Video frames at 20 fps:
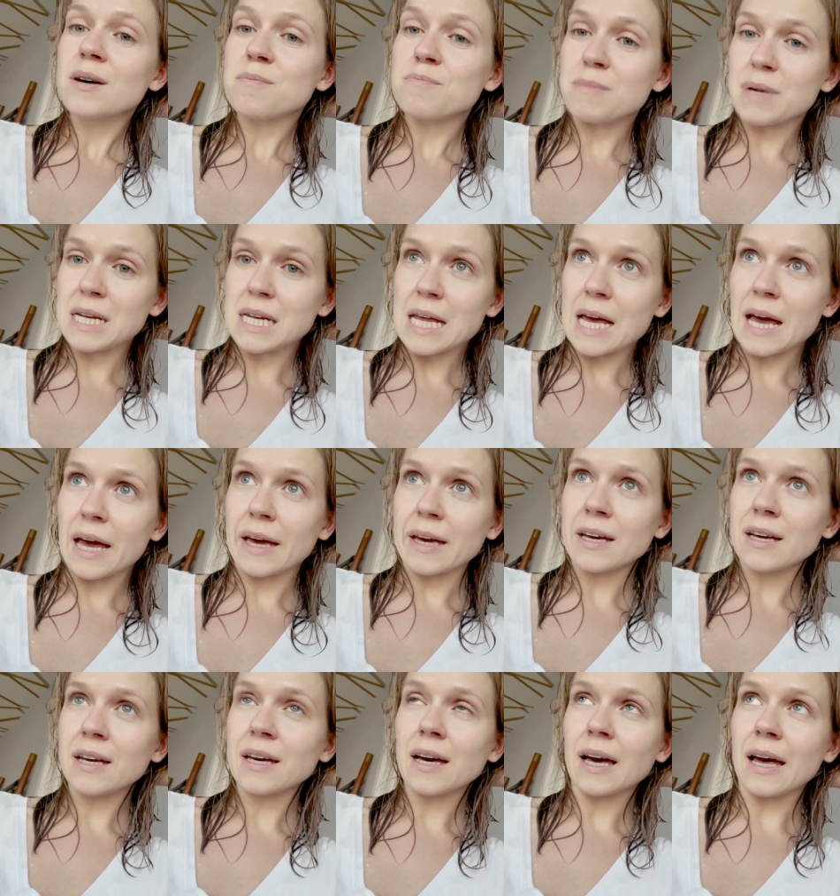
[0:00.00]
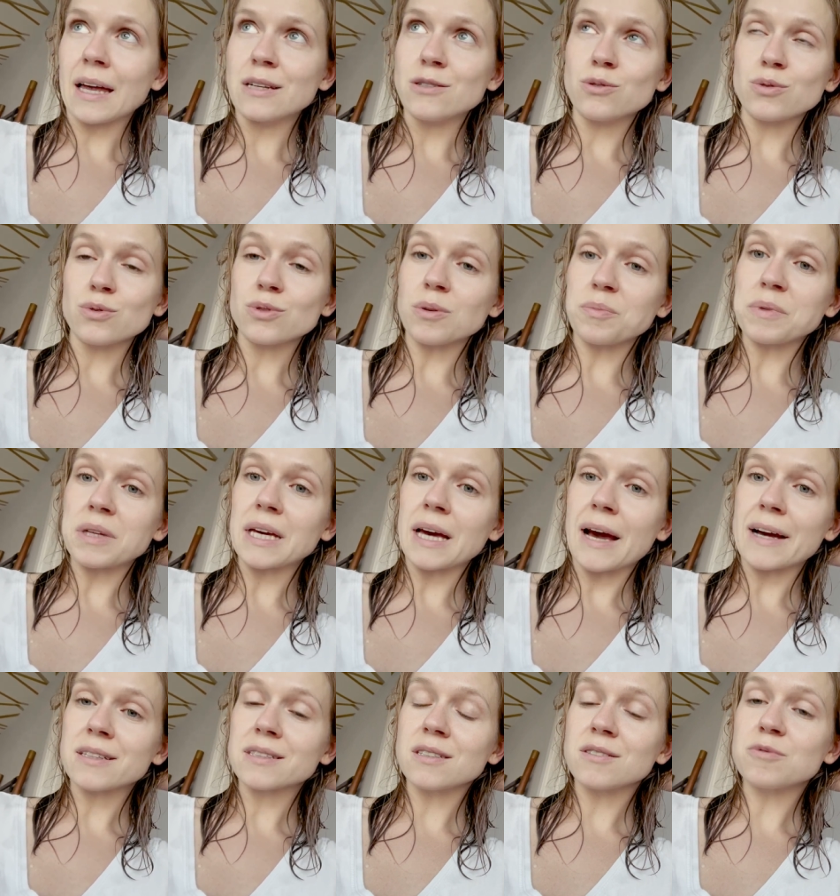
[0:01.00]
midday and do something
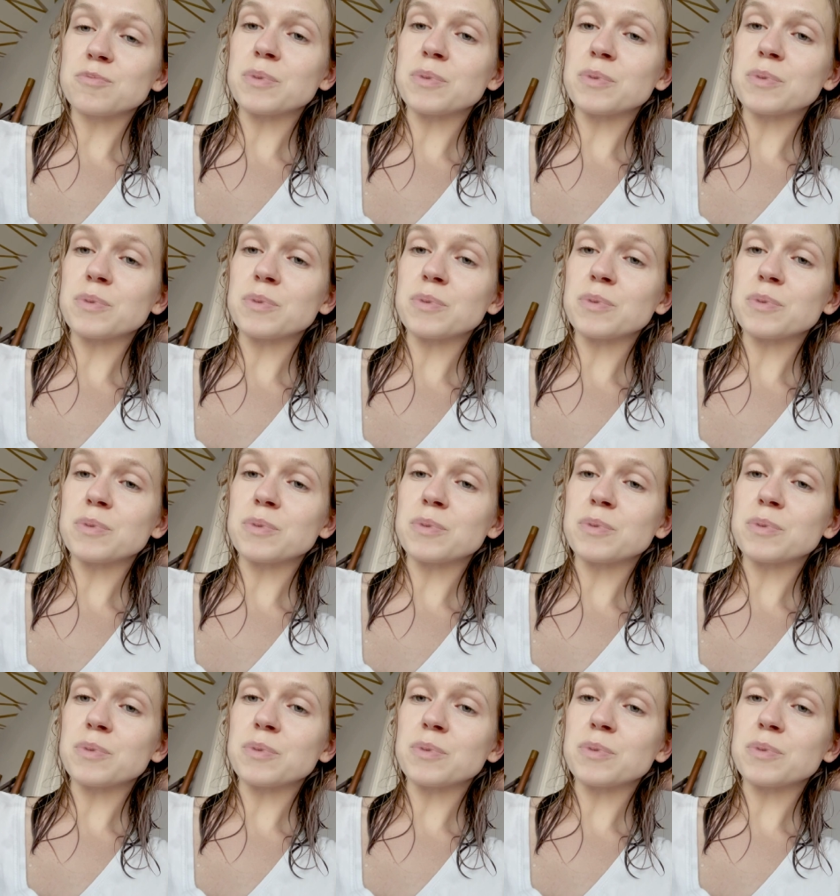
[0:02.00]
active,